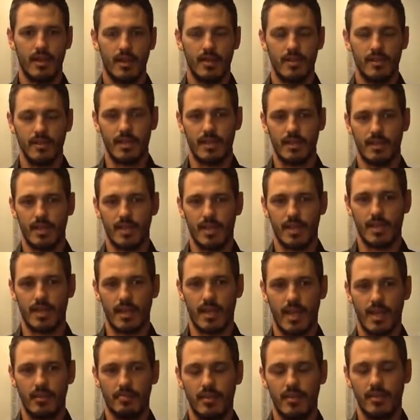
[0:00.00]
I actually think
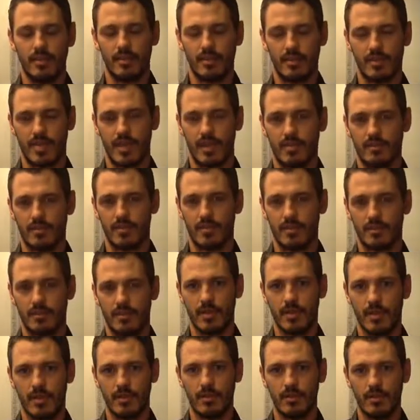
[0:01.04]
uphill stuff is
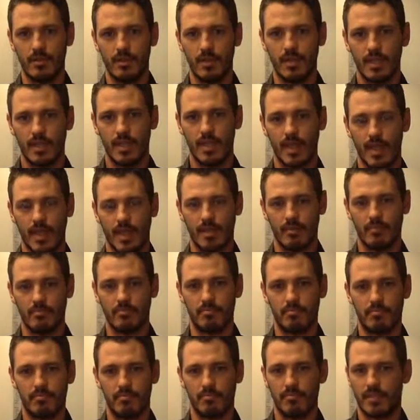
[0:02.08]
really good.
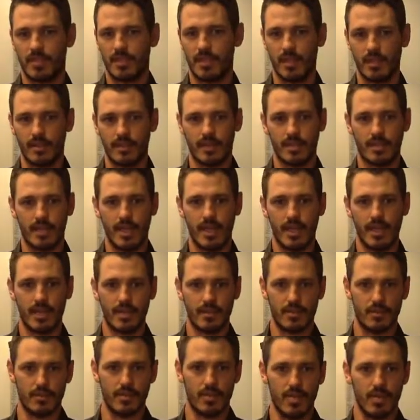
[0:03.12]
So
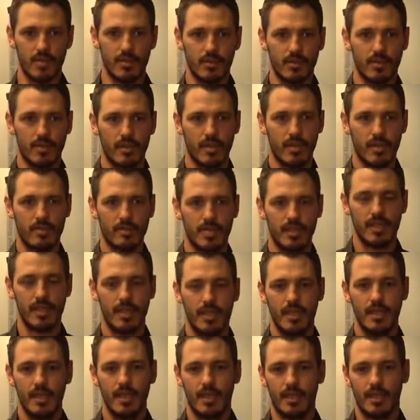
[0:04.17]
stairs or hill climbing,
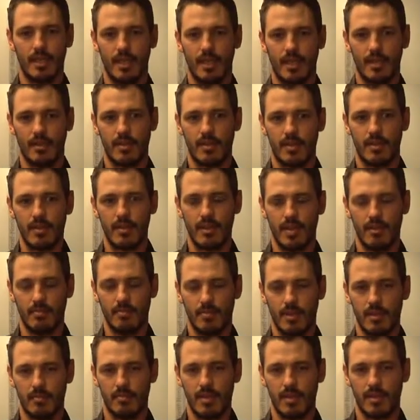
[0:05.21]
I think that
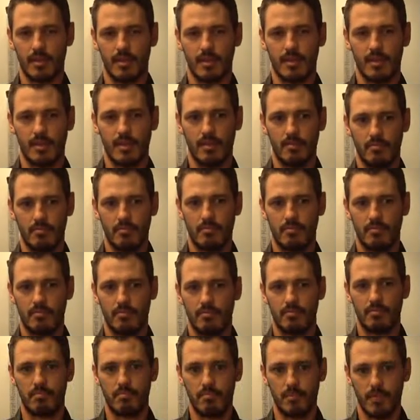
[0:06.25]
mimics the
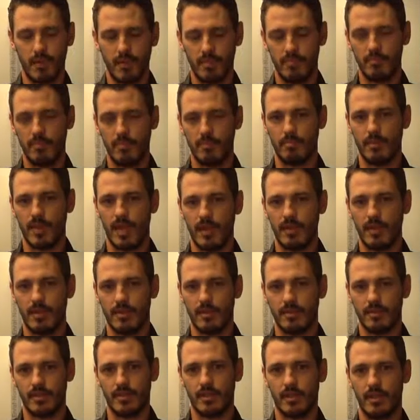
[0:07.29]
movement pattern
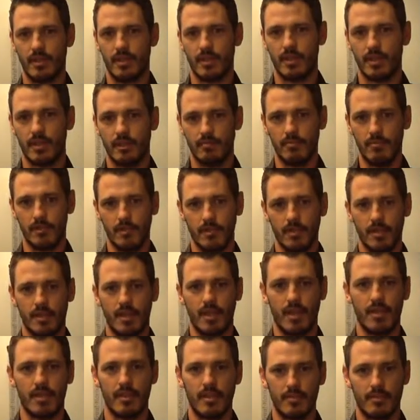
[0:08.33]
of cycling more
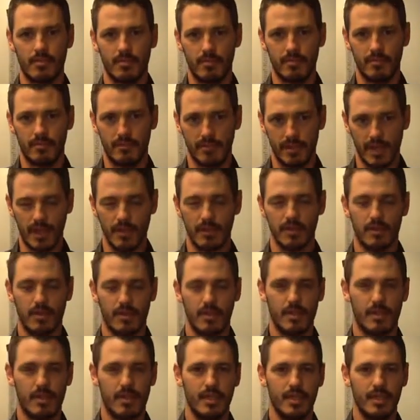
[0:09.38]
so than just flat
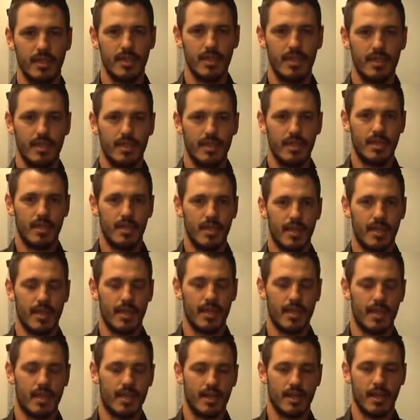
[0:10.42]
cycling,
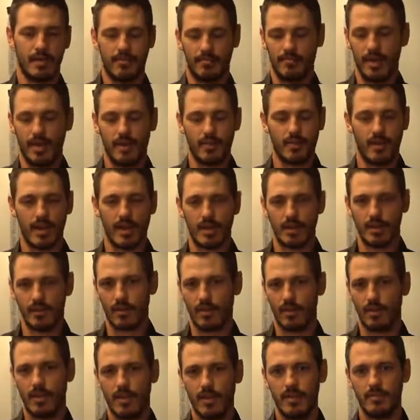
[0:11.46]
flat running,
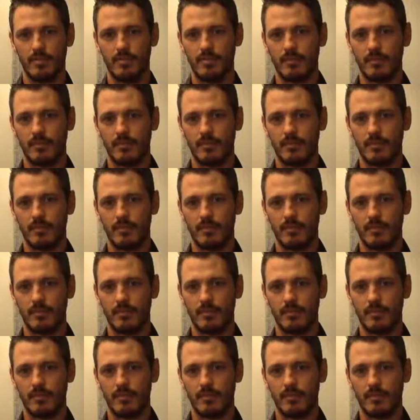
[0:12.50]
sorry.